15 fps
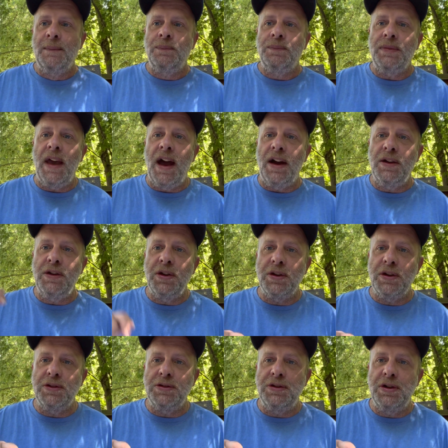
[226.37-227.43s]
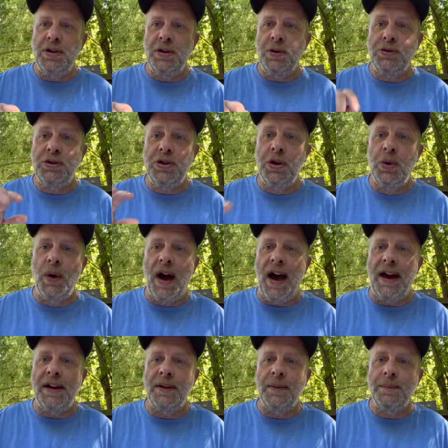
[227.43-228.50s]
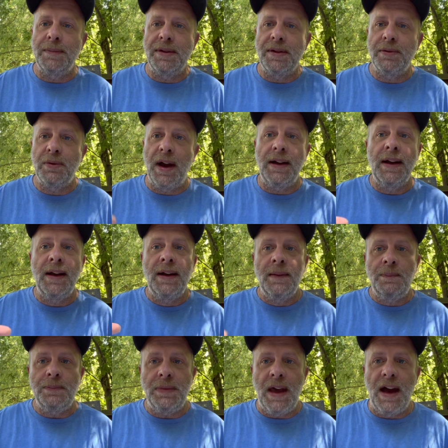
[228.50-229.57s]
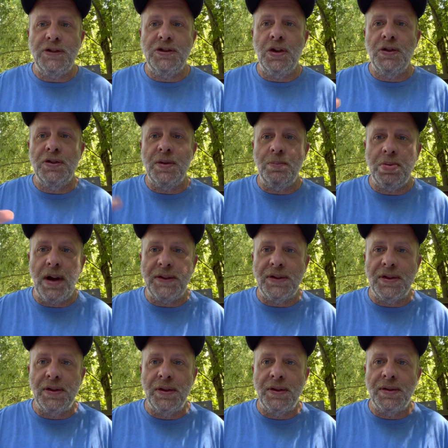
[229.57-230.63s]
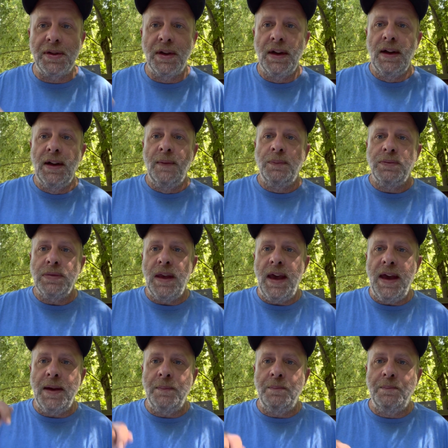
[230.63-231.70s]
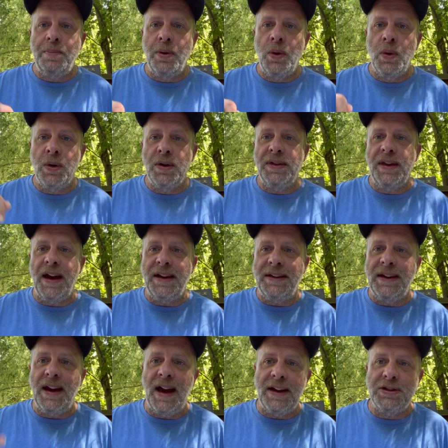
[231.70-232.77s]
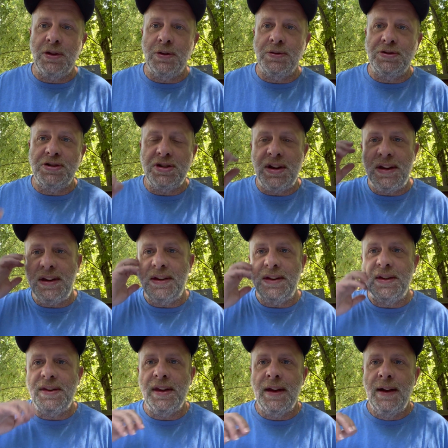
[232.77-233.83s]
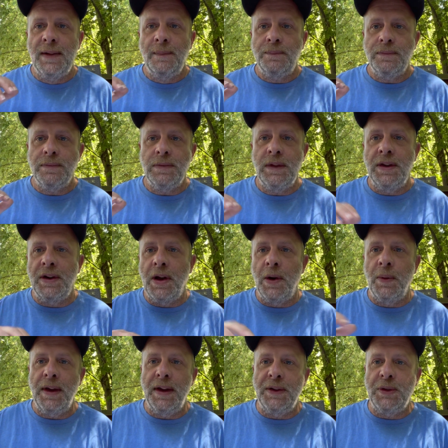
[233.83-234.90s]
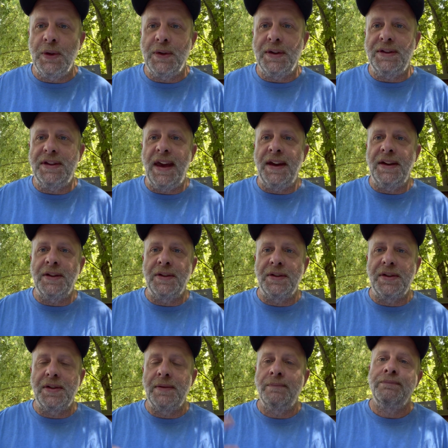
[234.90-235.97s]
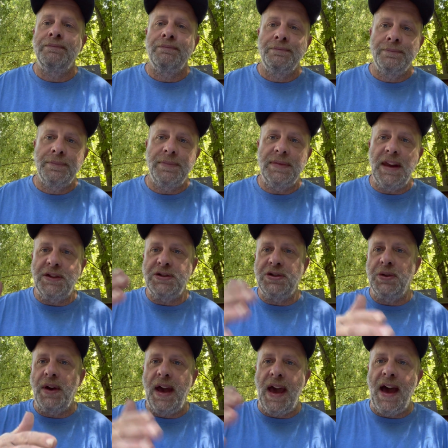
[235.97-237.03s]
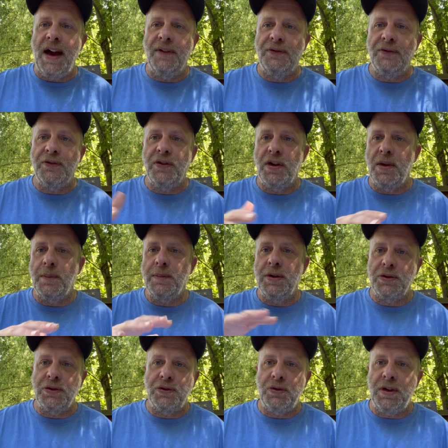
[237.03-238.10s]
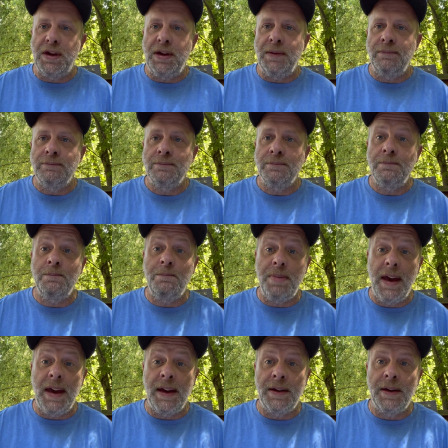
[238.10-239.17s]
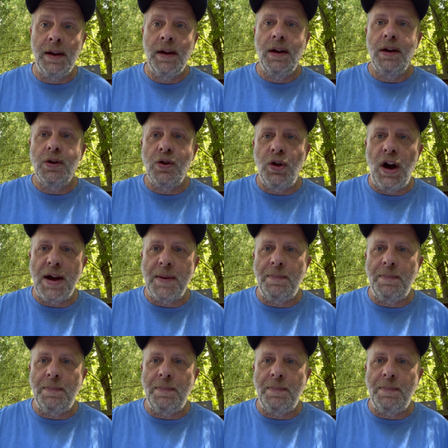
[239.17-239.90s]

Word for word: now you can do two items, right? Nachos and pretzels and pour that nacho cheese, you know, into containers that you have from your three bin crock